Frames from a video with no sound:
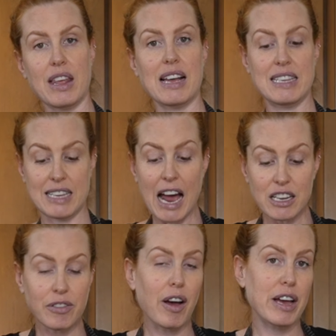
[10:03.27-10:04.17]
a
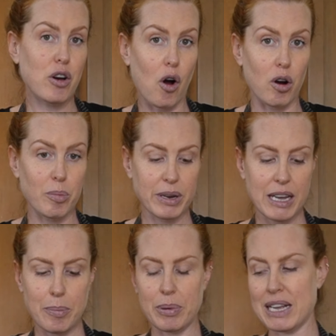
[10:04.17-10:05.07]
satisfying carb in
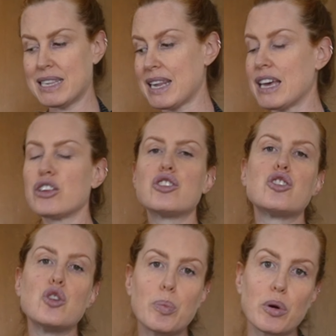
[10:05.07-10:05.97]
it, but it's like
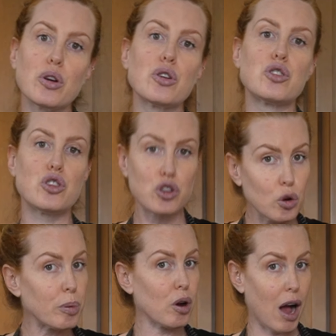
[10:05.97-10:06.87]
super,
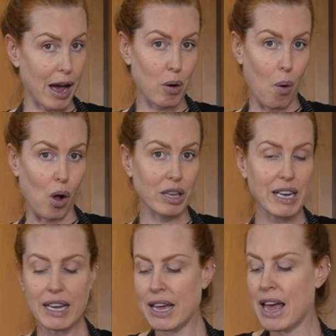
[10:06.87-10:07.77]
super high
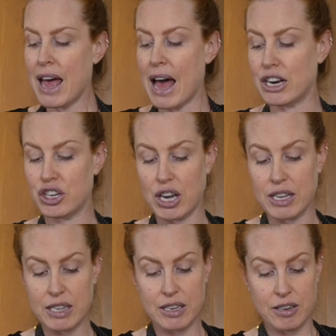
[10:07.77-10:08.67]
quality and
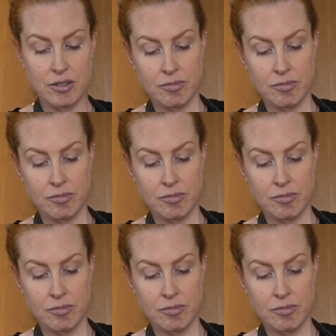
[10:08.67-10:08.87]
just